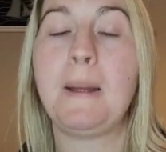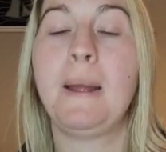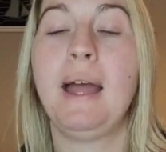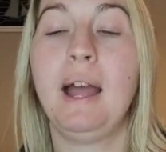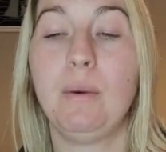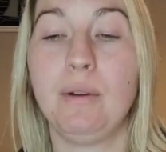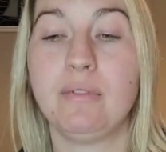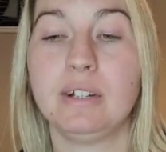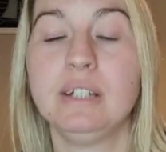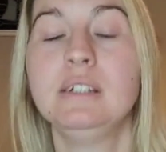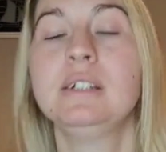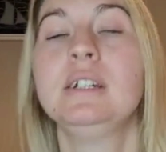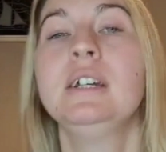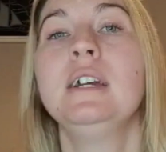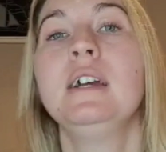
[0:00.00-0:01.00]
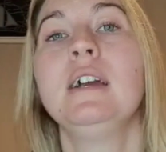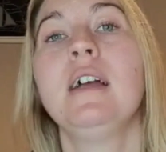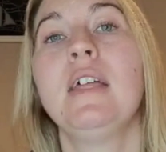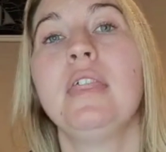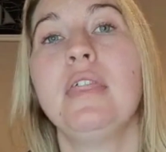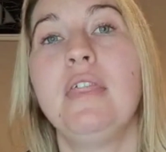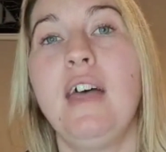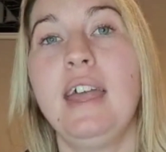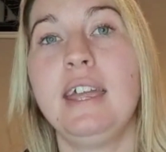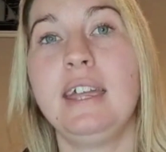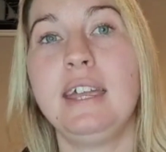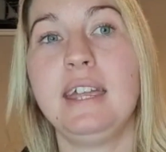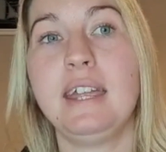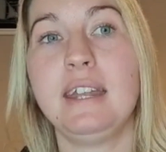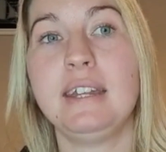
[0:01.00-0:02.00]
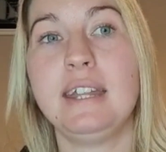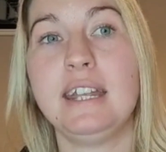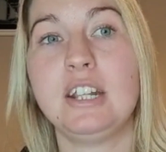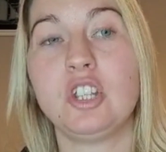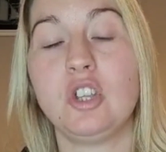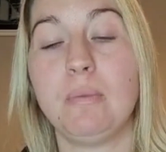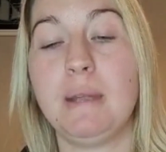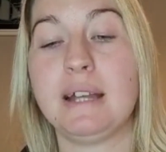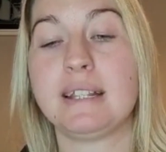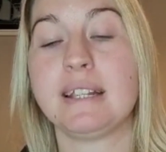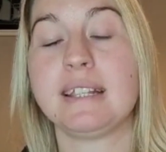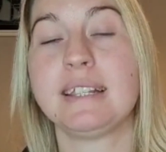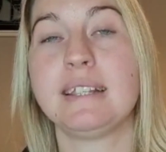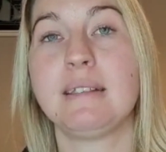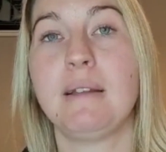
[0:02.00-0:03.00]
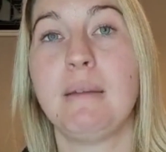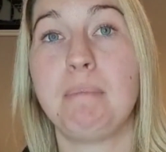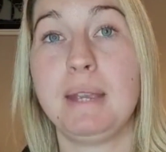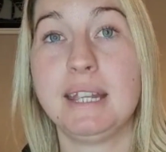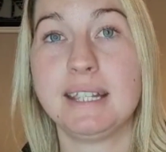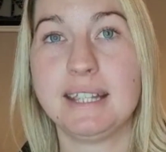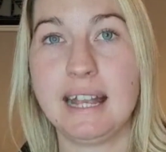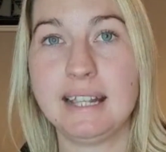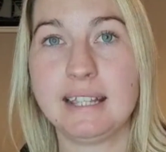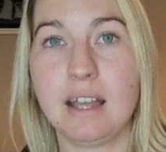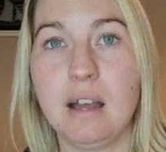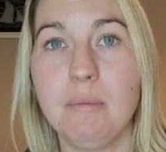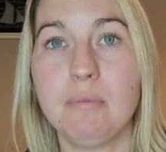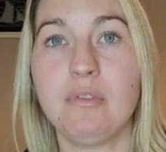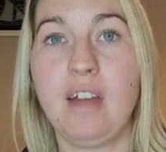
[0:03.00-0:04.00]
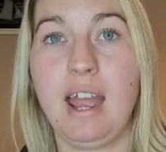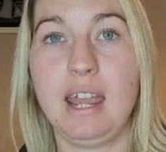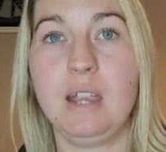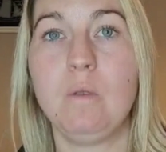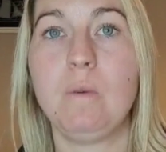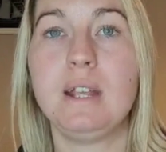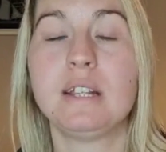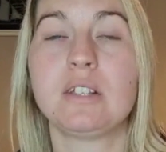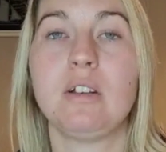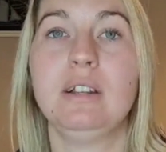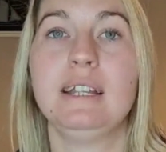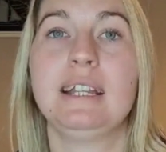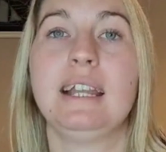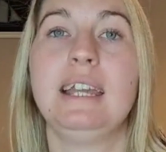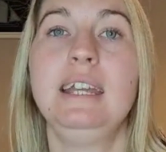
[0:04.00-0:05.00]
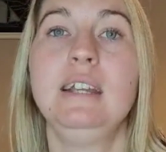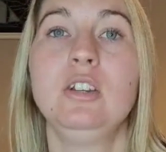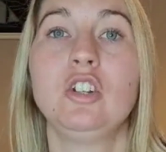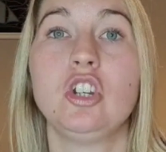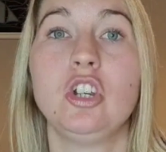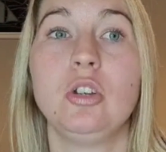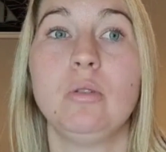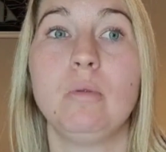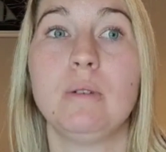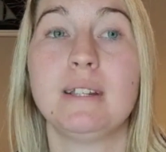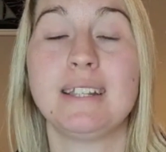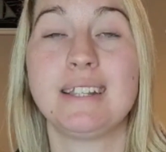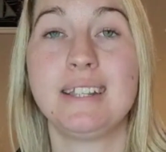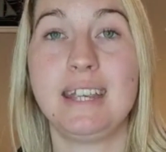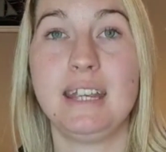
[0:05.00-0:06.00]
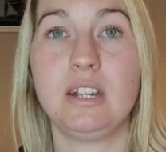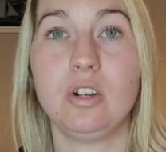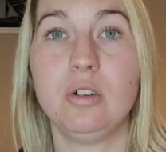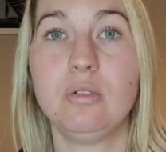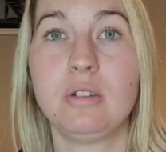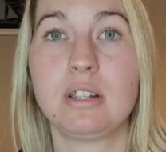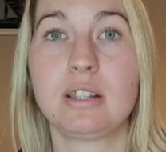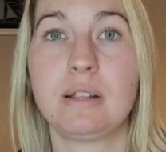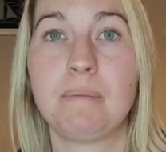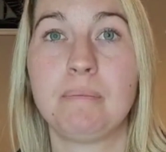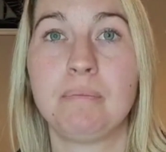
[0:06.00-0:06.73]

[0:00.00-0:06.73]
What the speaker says: However, they need to be able to be set up for 8 weeks solidly to see dogs,